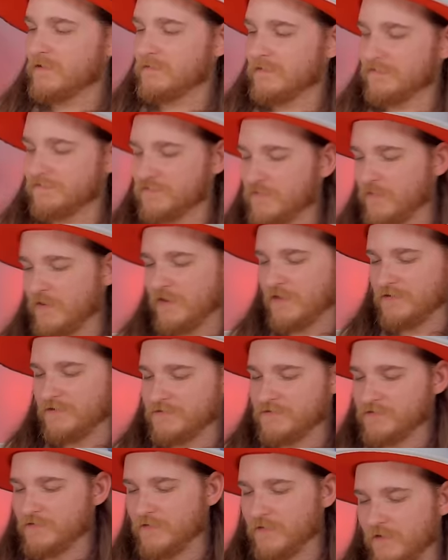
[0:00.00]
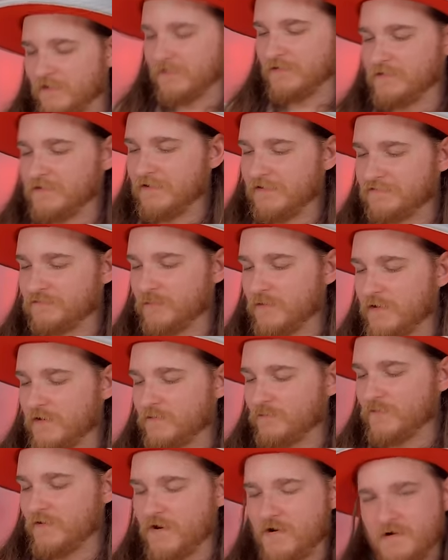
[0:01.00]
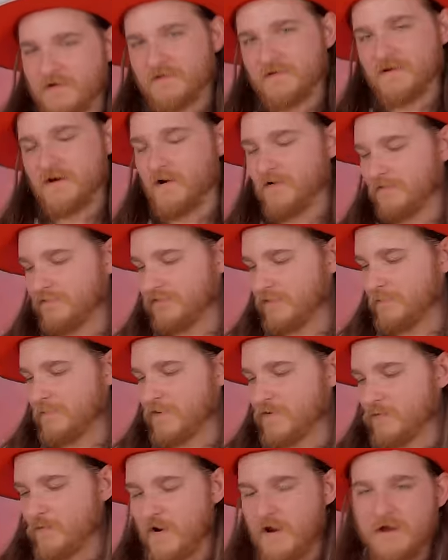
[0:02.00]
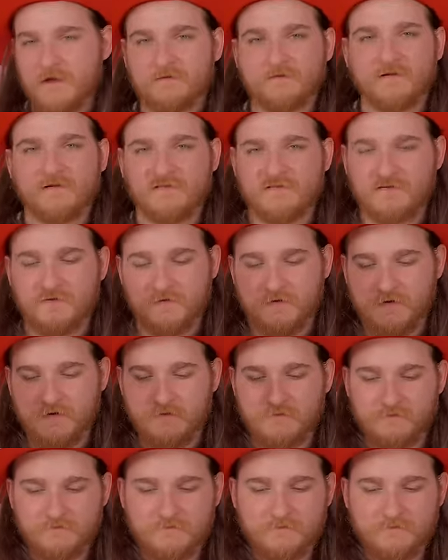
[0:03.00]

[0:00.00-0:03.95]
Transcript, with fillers: Let's go ahead and do it. This one, we already know. It's gonna be great. Let's do it.